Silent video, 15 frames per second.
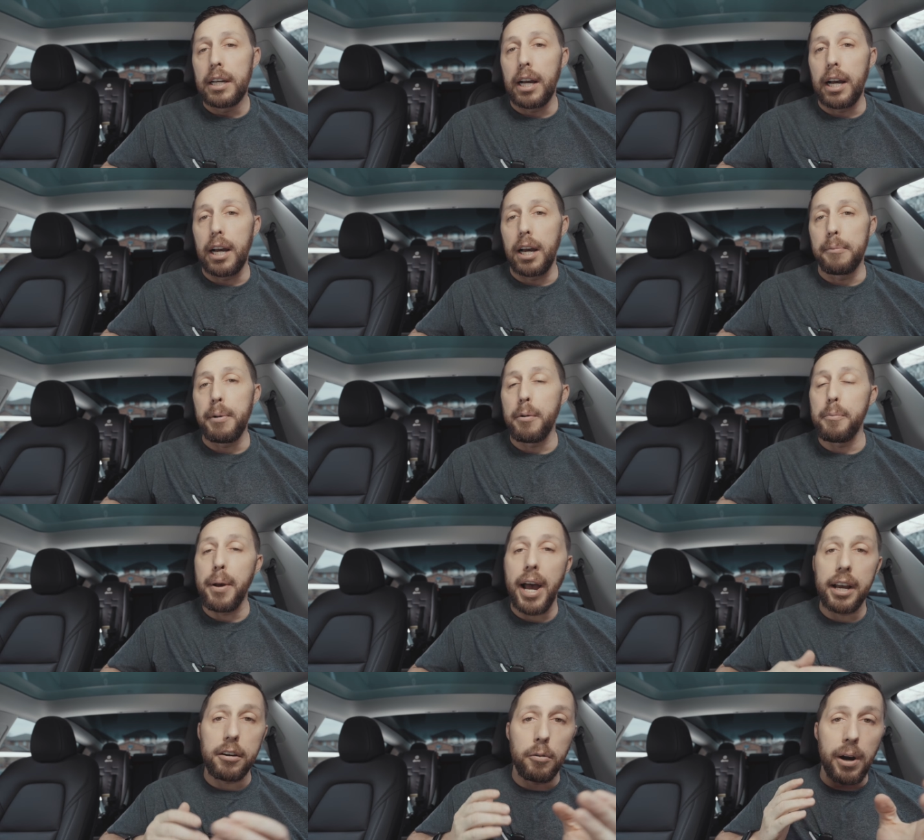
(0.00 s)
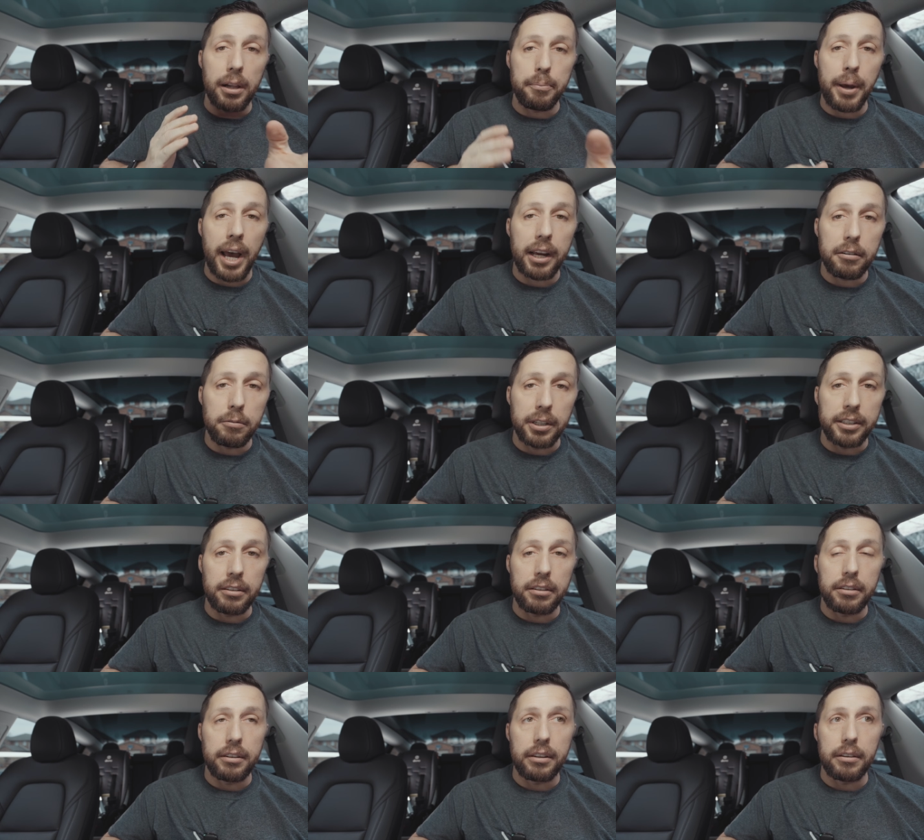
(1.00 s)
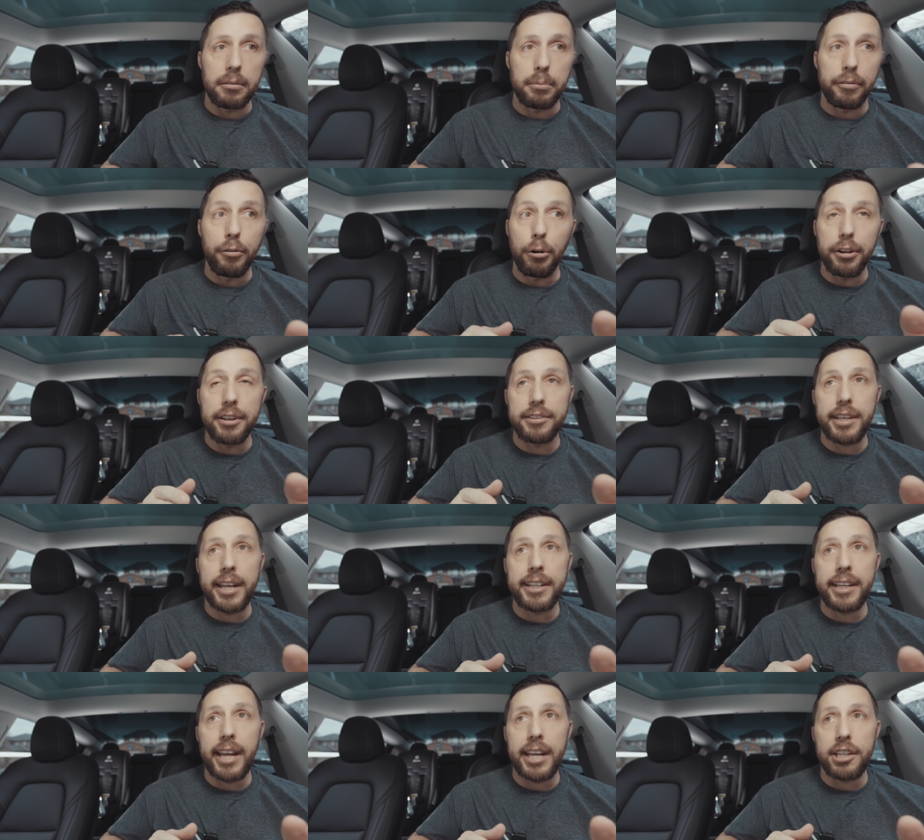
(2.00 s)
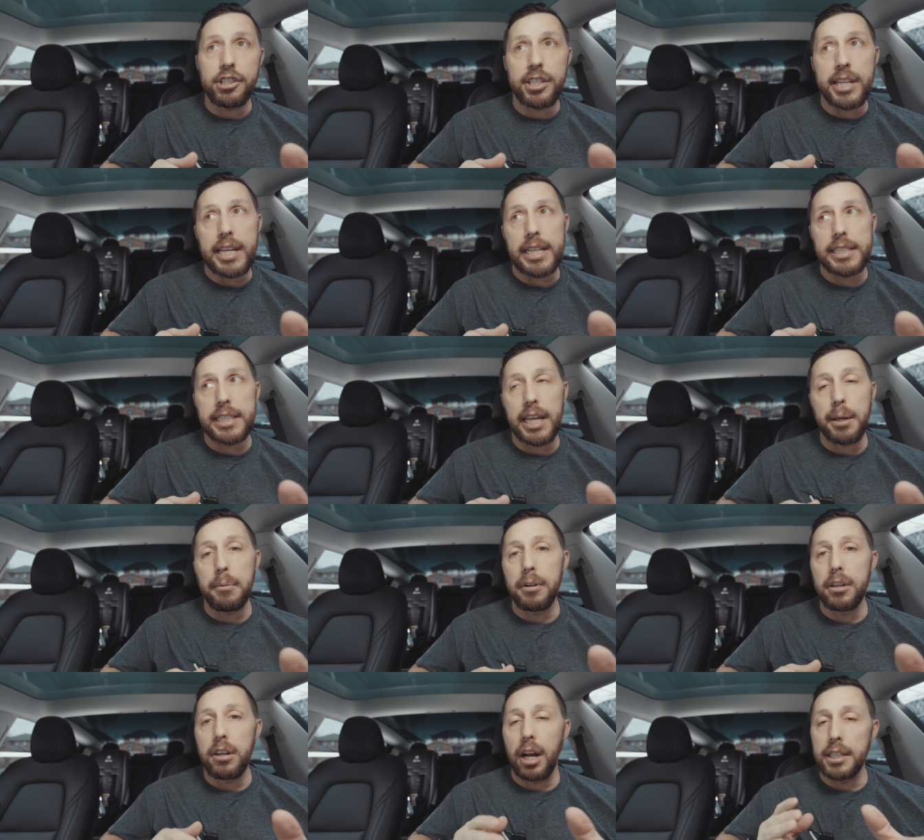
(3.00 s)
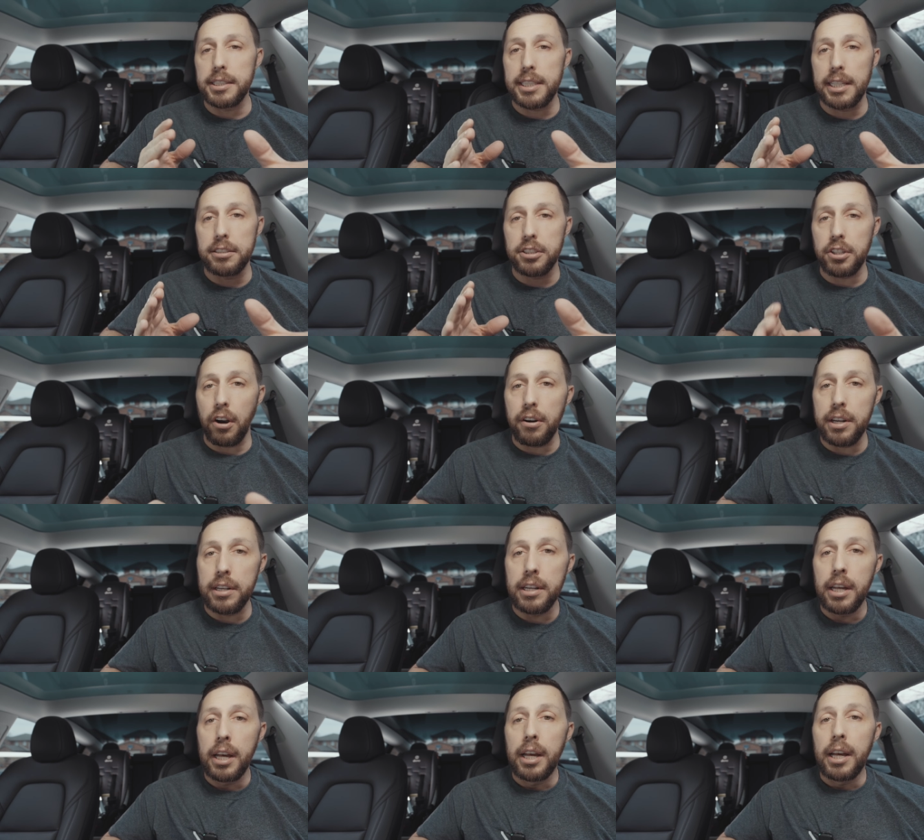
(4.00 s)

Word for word: I remember back a while back when before this NHTSA nonsense started,